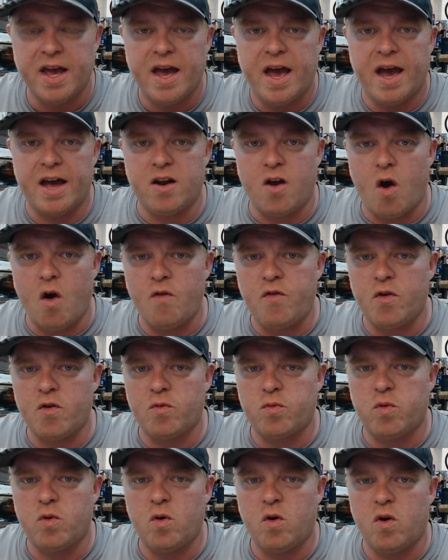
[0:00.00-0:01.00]
had
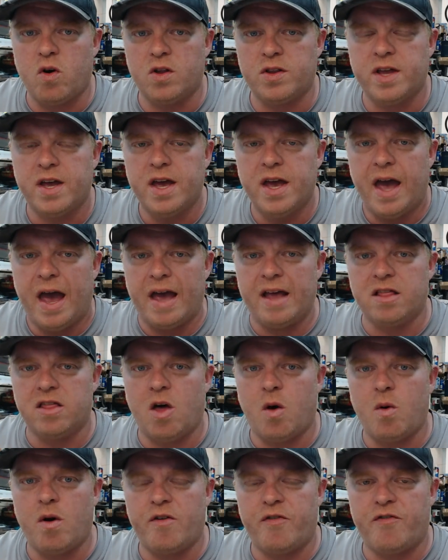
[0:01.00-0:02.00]
overruled a
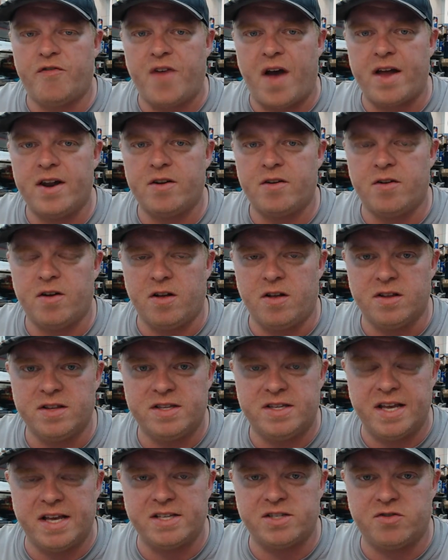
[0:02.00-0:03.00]
lower federal
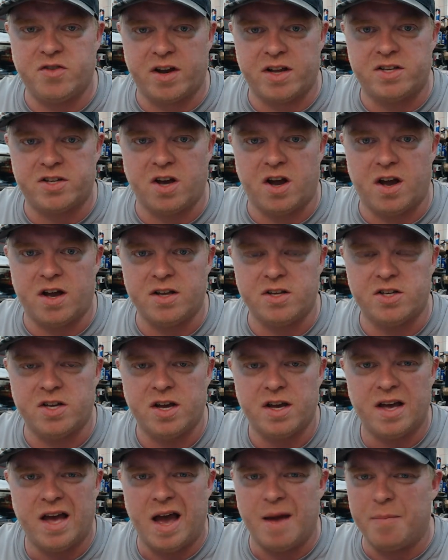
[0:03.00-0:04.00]
district judge,
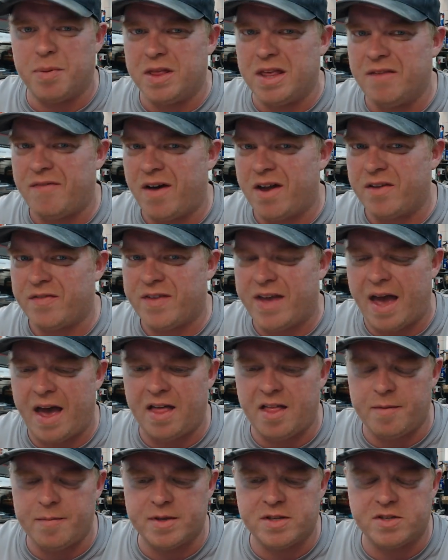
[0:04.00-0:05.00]
I believe out of
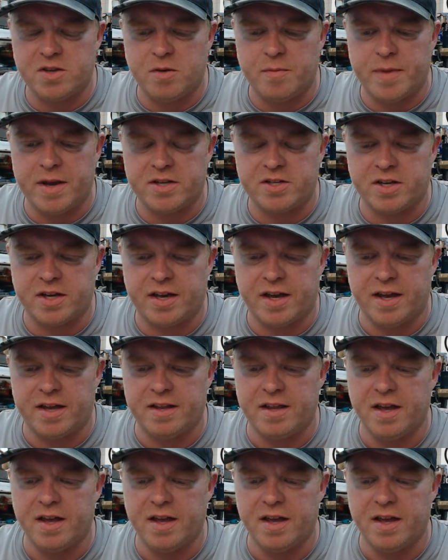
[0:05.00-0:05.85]
Kalamazoo, Michigan.